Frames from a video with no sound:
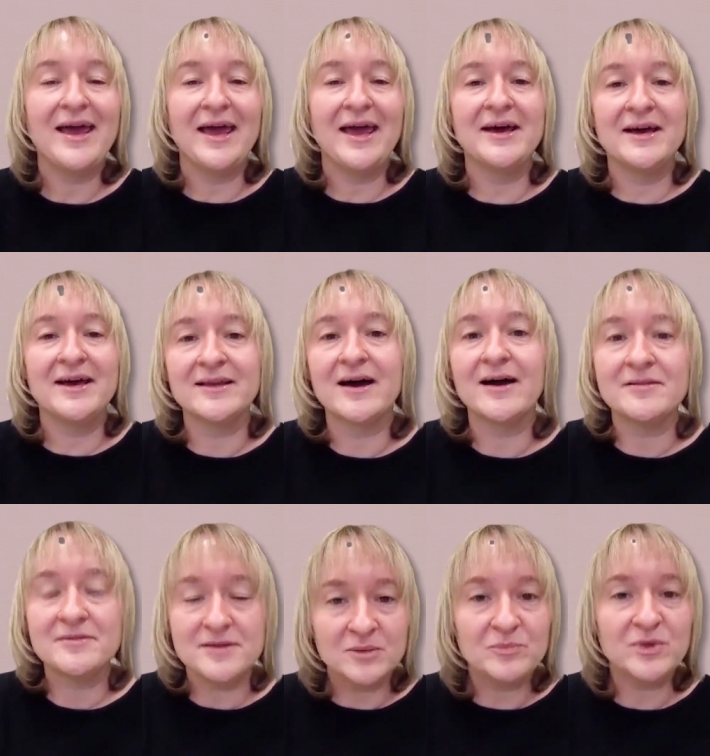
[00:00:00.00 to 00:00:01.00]
And I
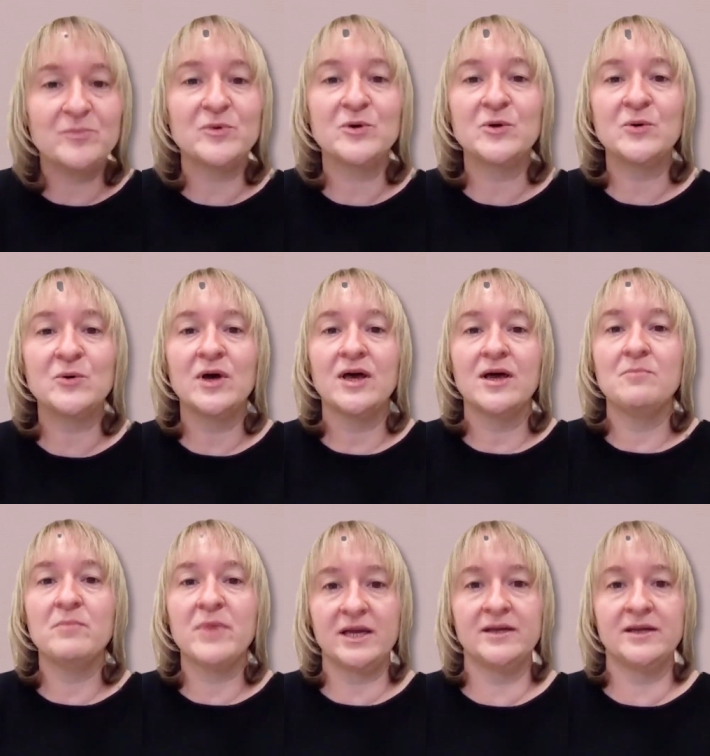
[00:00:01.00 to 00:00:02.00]
think people
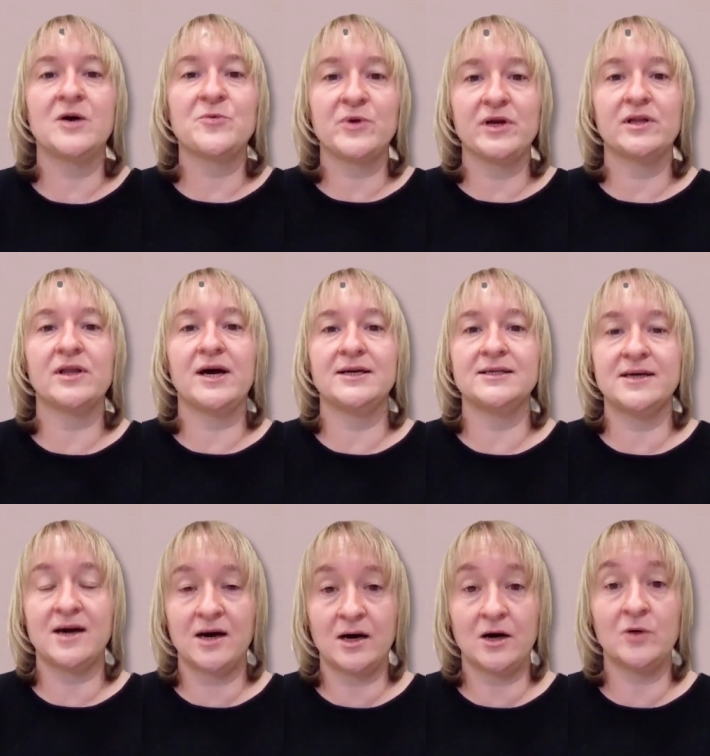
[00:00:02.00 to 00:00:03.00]
may not realize
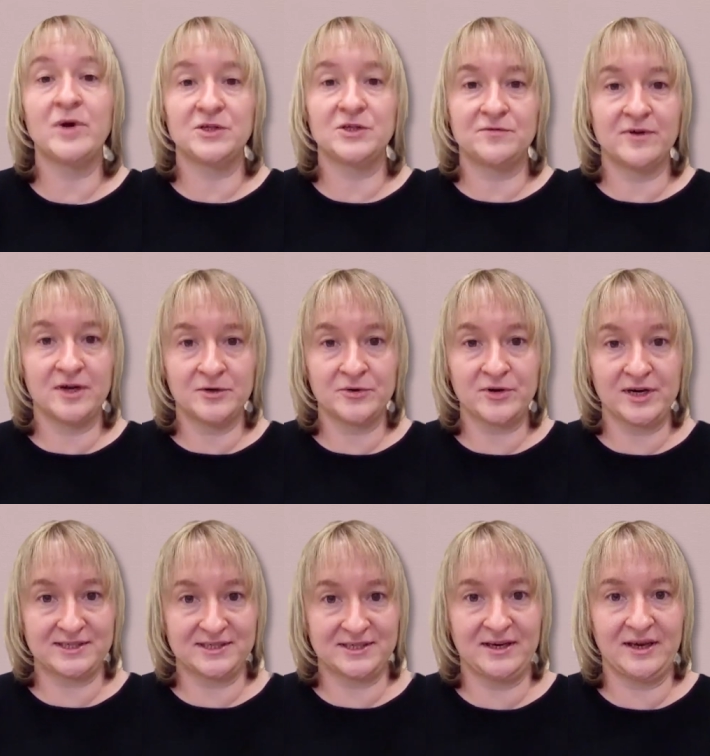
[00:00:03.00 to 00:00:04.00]
how much
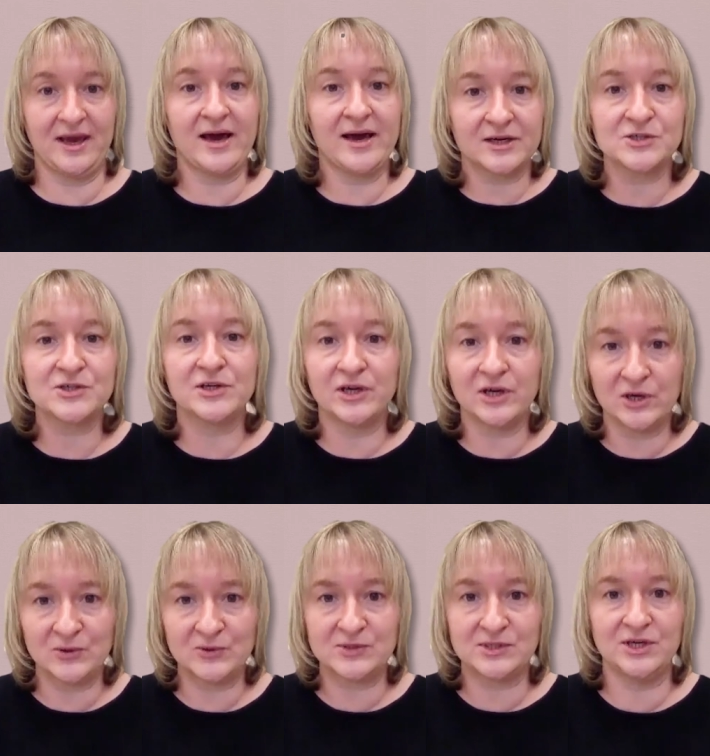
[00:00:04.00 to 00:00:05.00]
fundraising actually
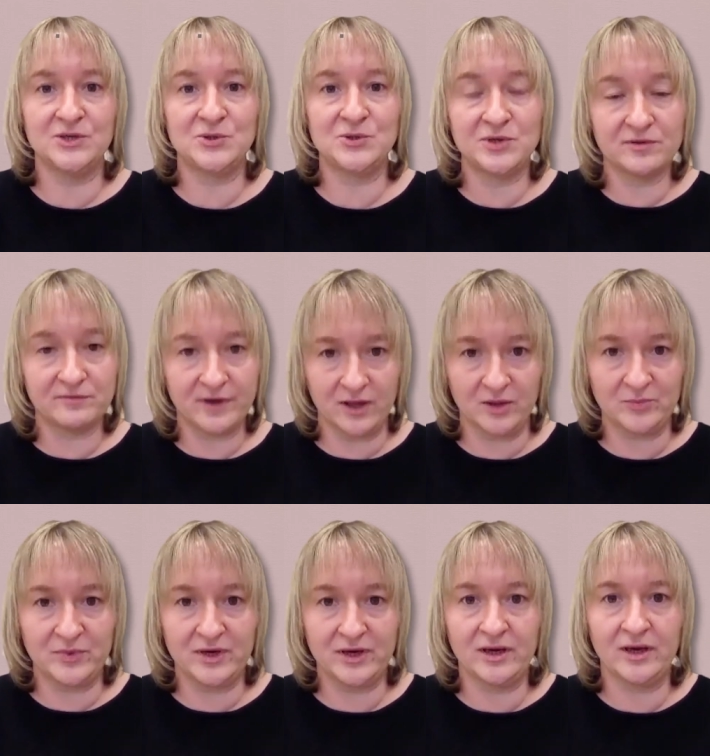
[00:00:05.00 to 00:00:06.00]
goes into
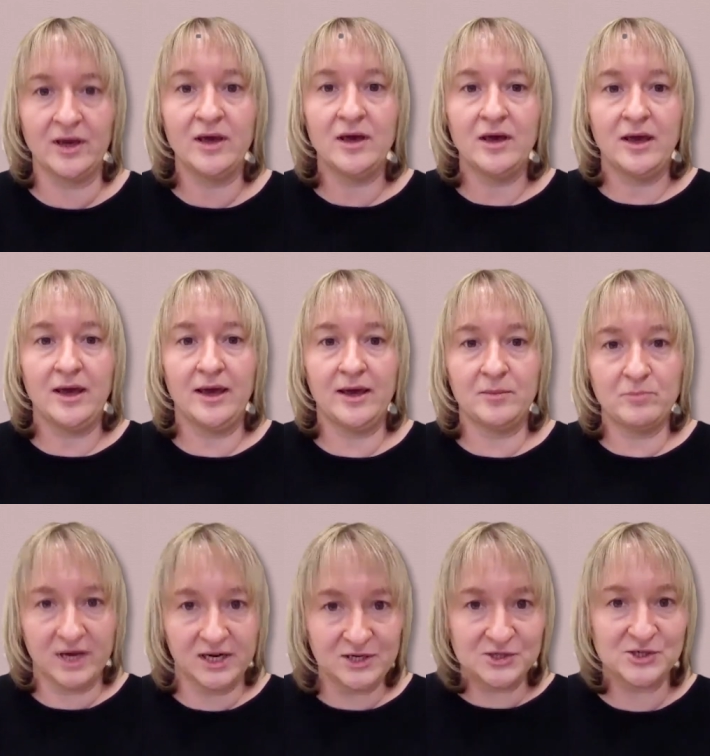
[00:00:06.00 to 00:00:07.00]
developing and
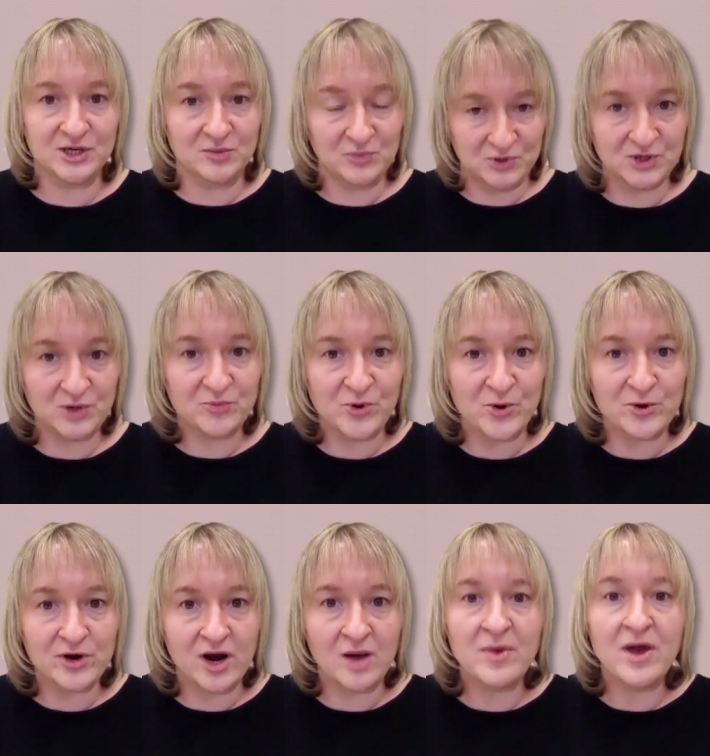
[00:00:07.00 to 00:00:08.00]
managing a music
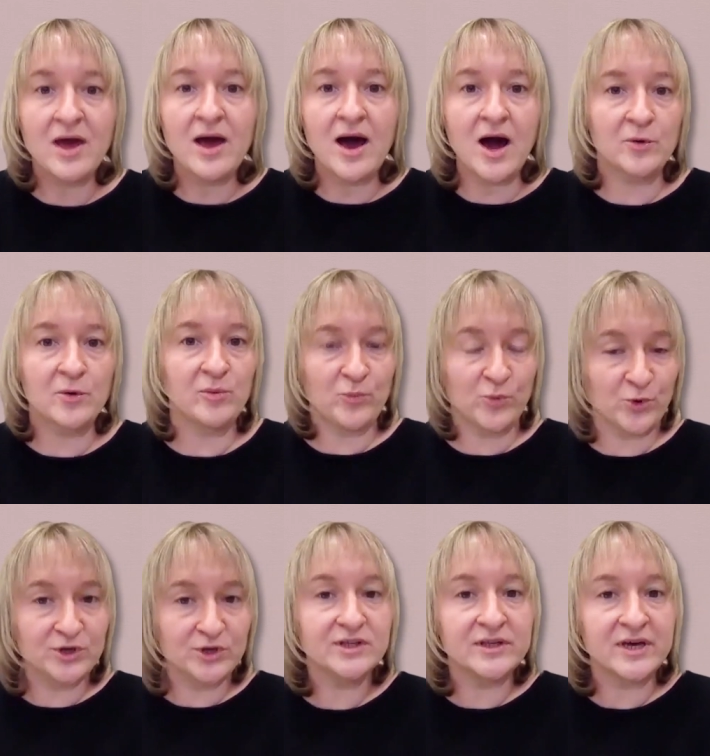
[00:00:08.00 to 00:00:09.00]
program, how
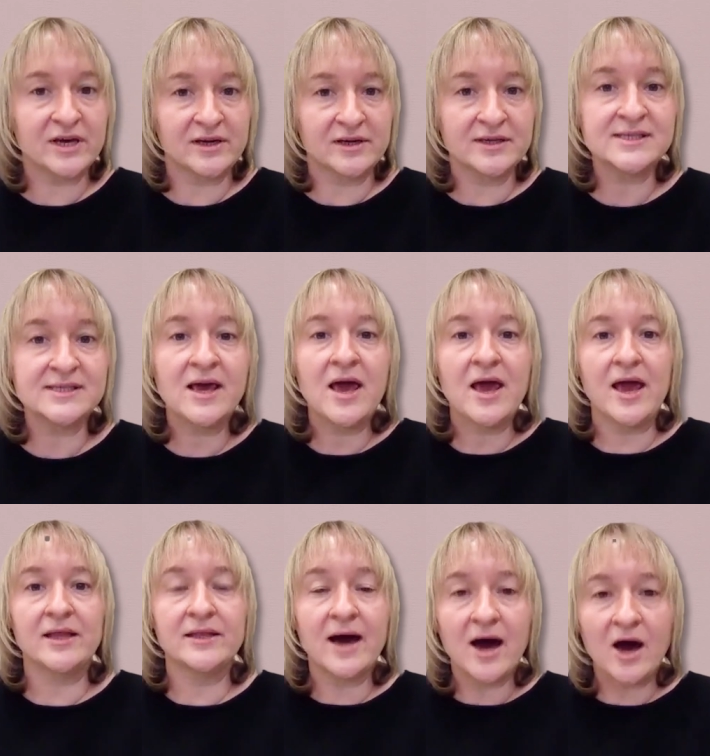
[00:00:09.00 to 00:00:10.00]
important that is,
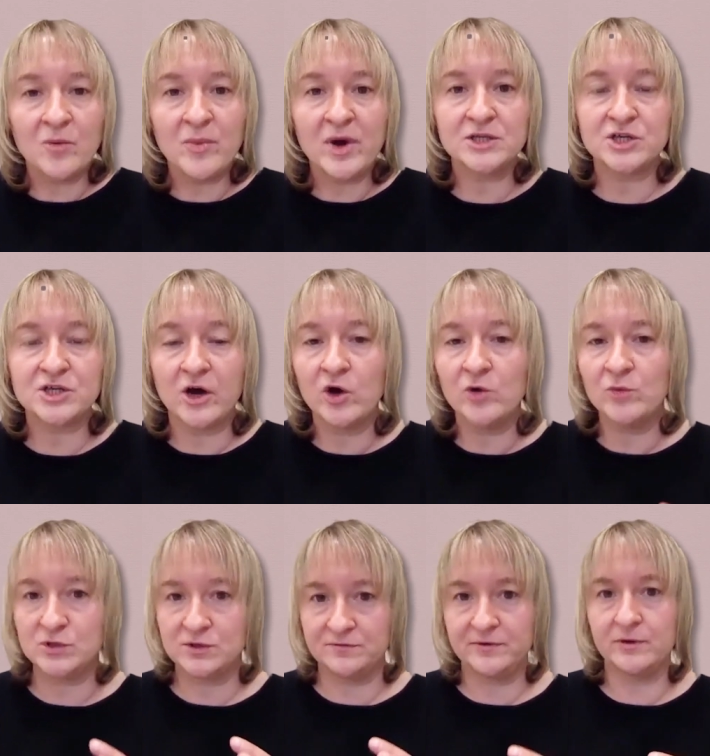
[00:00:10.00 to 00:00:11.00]
and how much I
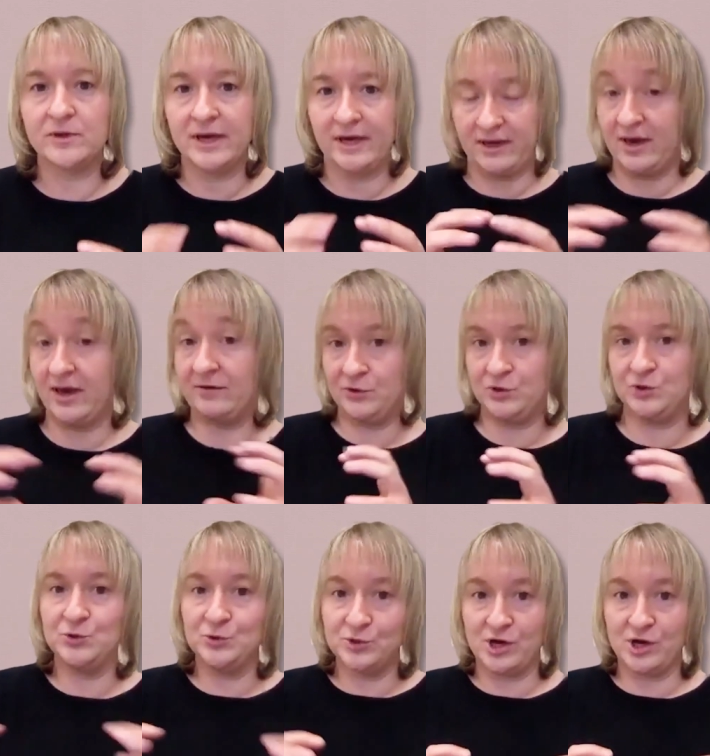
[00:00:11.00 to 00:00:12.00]
almost feel like I have
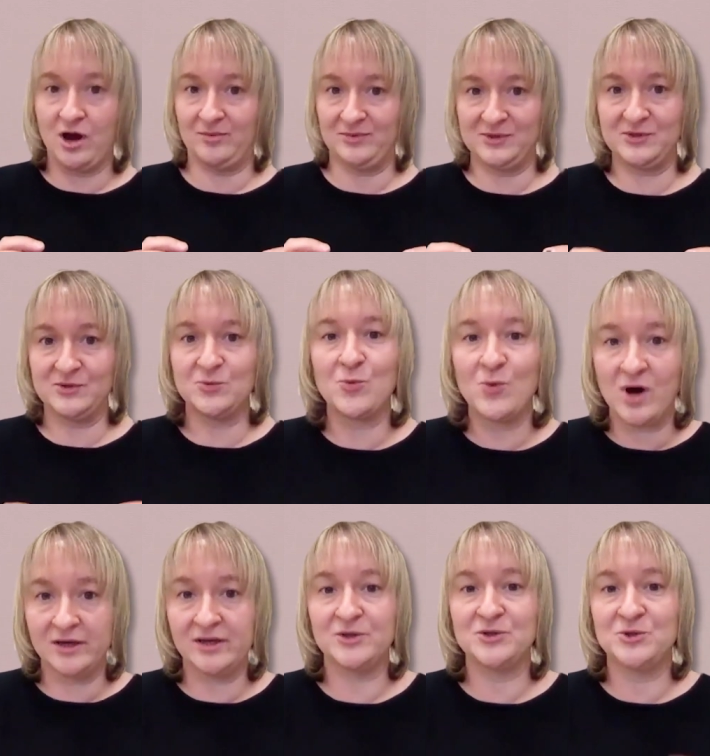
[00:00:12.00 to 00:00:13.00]
two jobs.
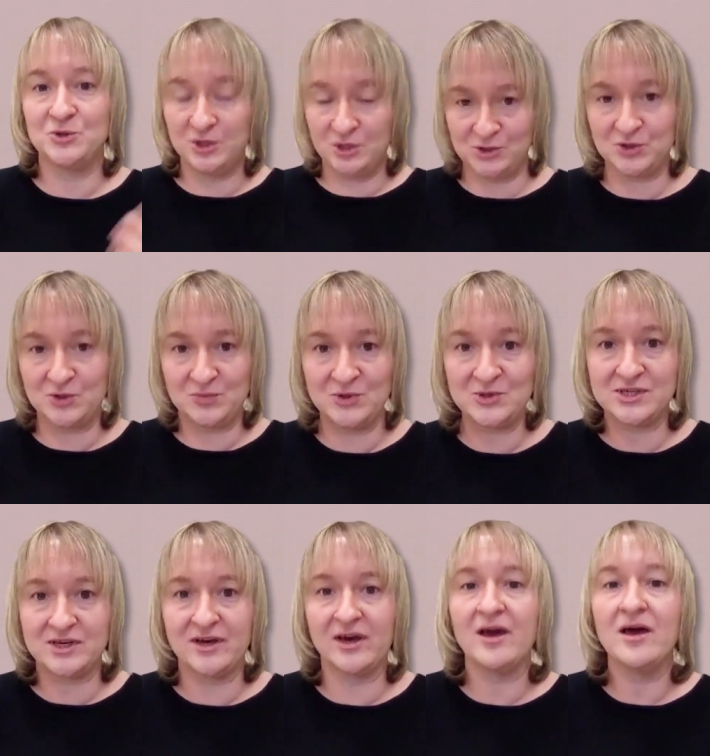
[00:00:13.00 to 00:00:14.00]
One is to teach the
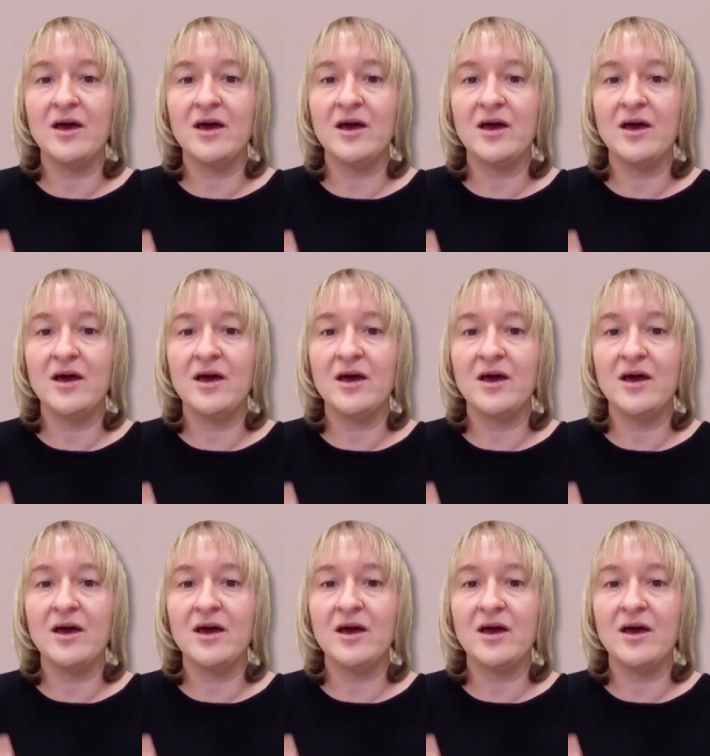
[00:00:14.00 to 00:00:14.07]
music,